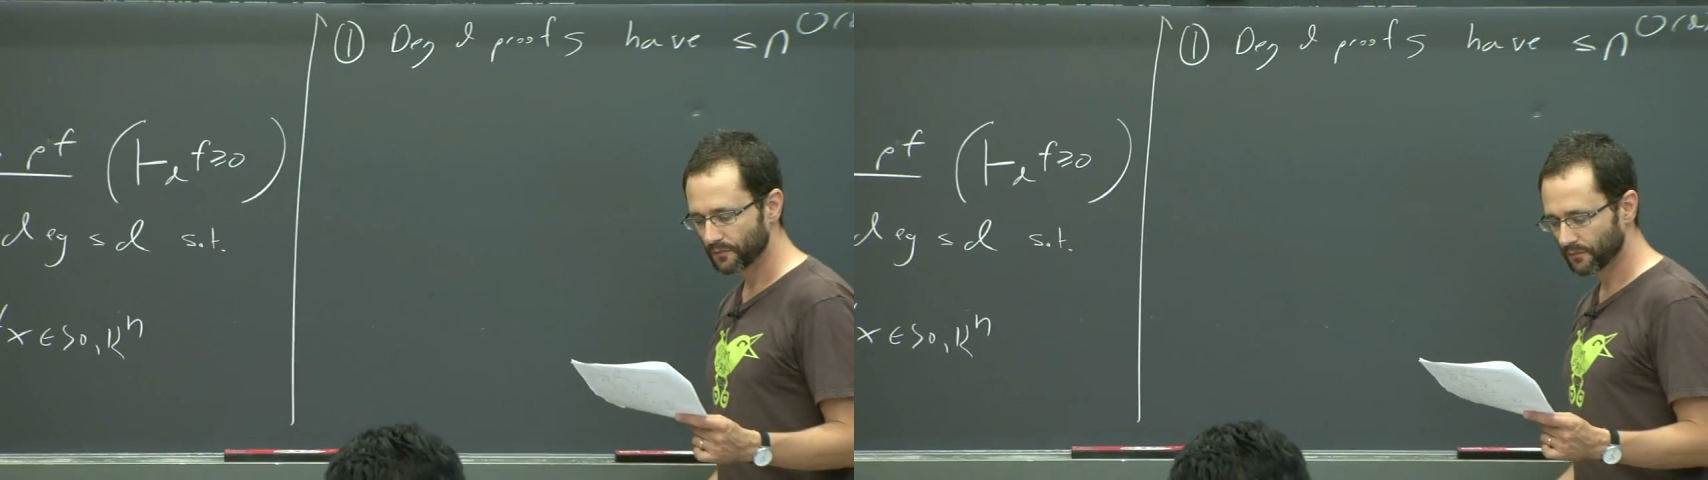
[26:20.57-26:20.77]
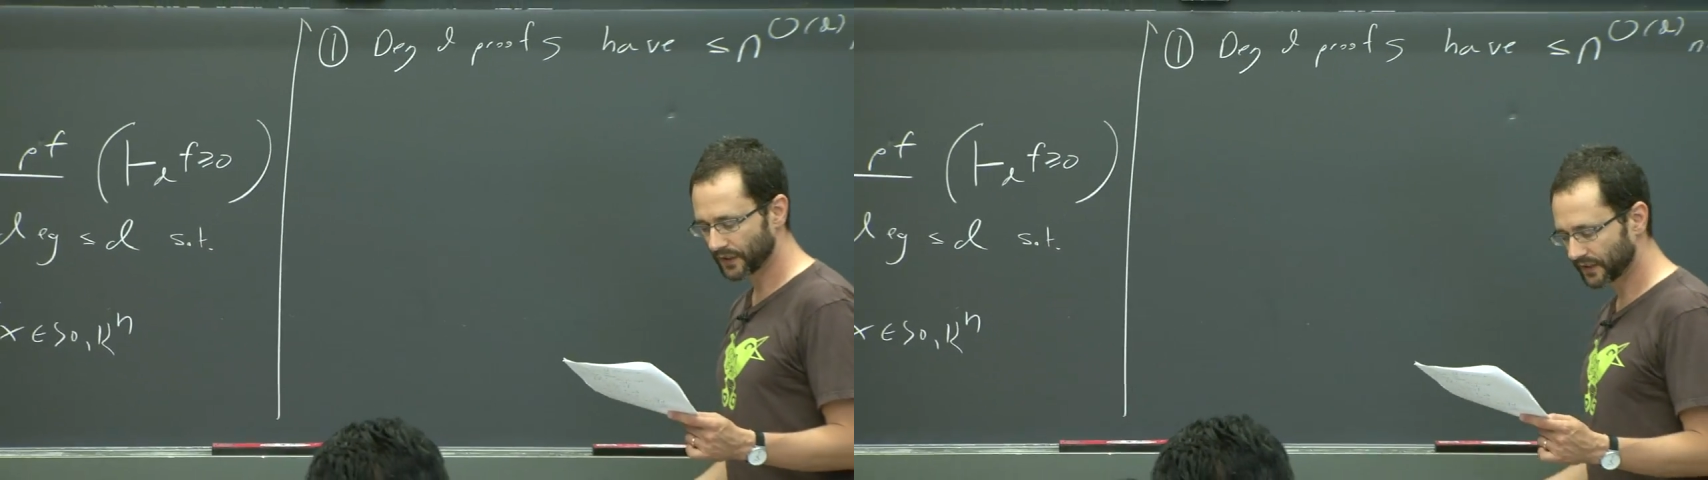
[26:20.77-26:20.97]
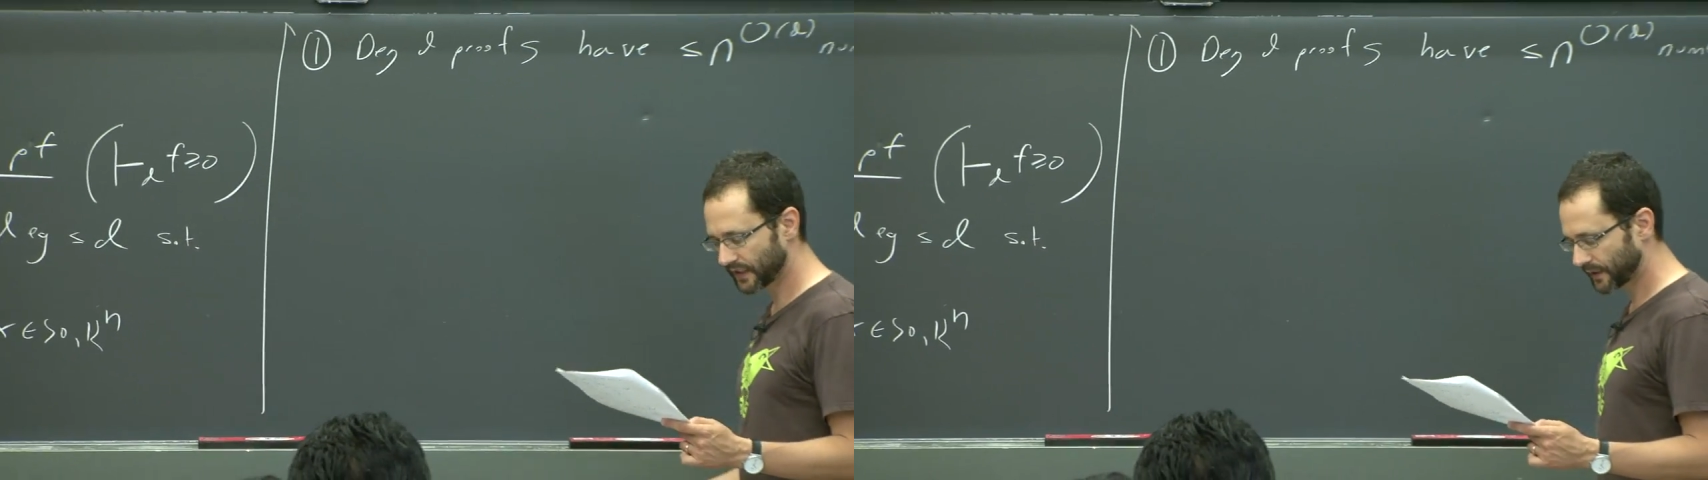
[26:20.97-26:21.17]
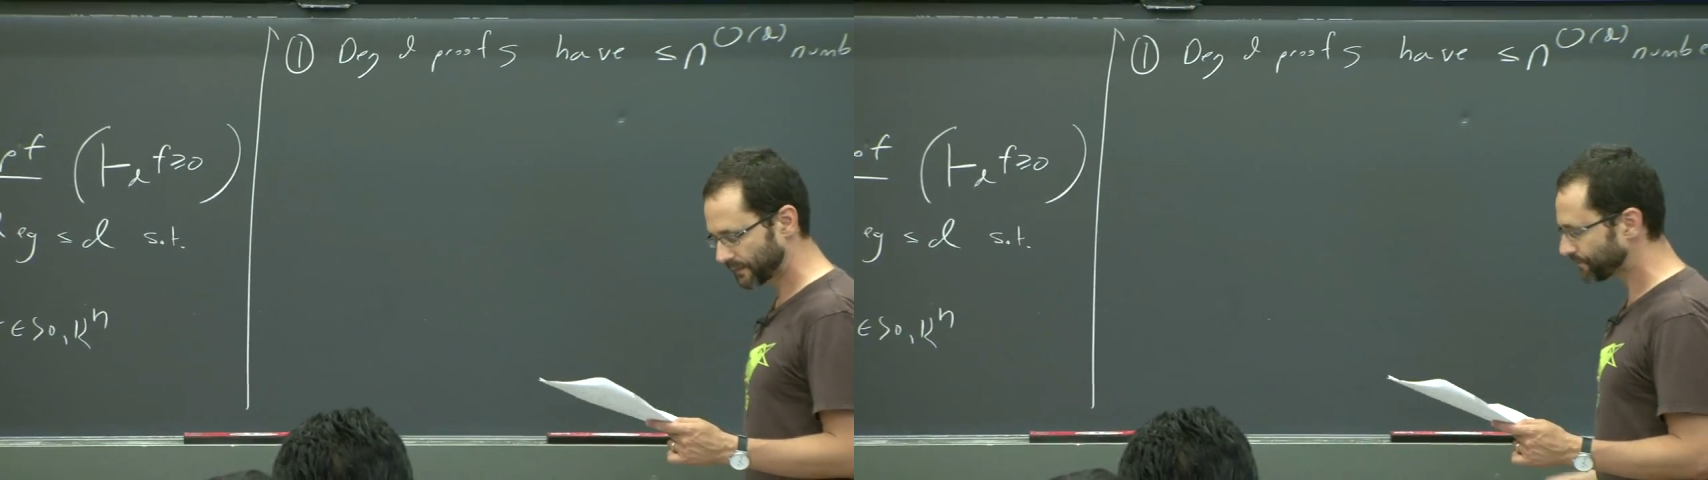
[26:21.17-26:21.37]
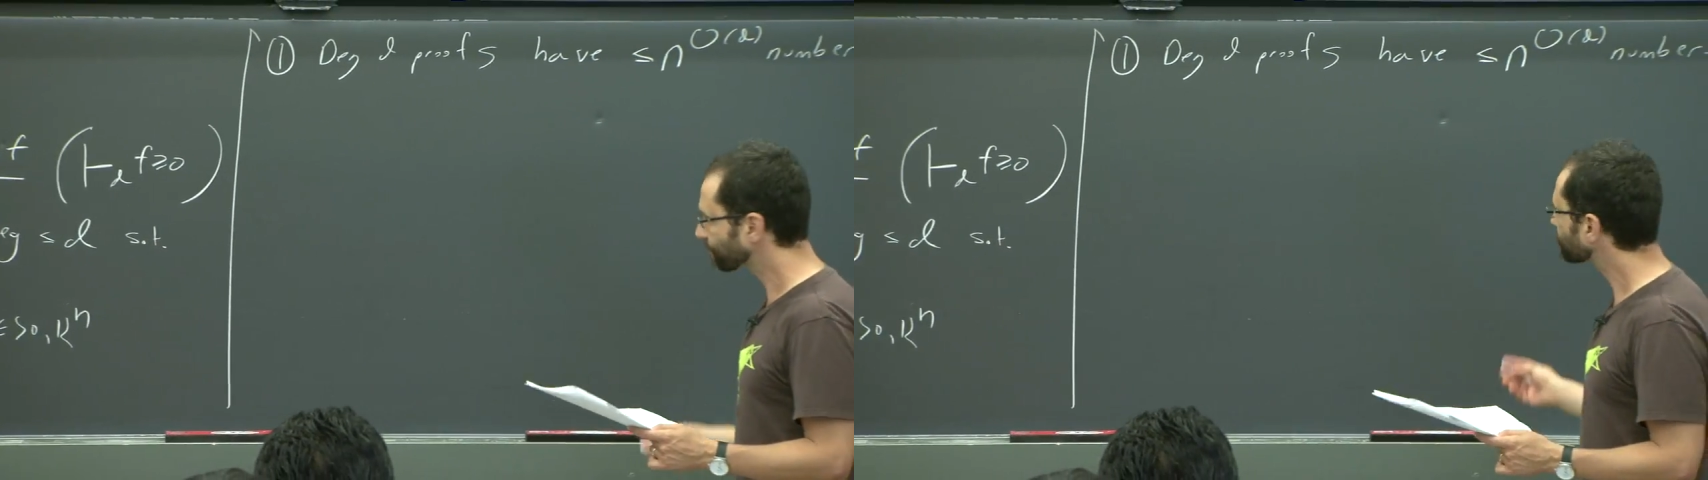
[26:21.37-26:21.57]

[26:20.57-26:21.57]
But um,